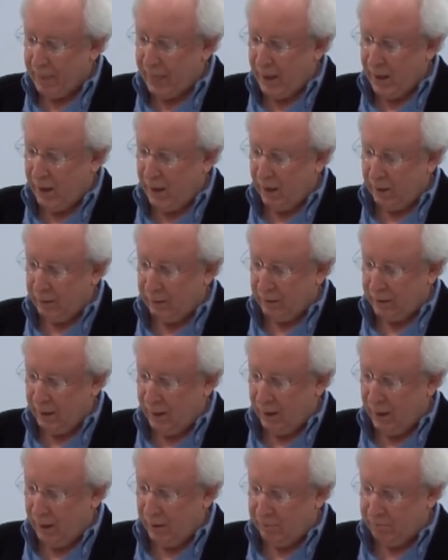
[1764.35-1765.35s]
and
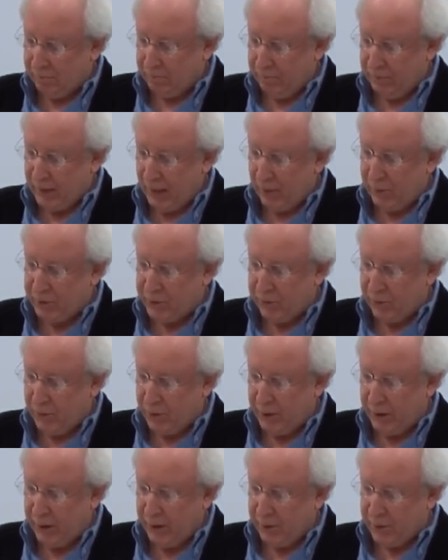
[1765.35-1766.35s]
um, that was
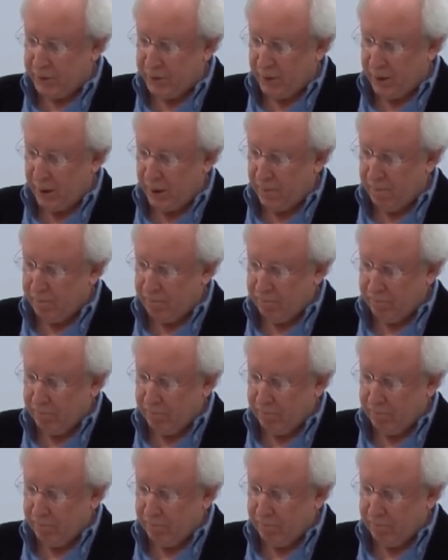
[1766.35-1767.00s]
forty years ago.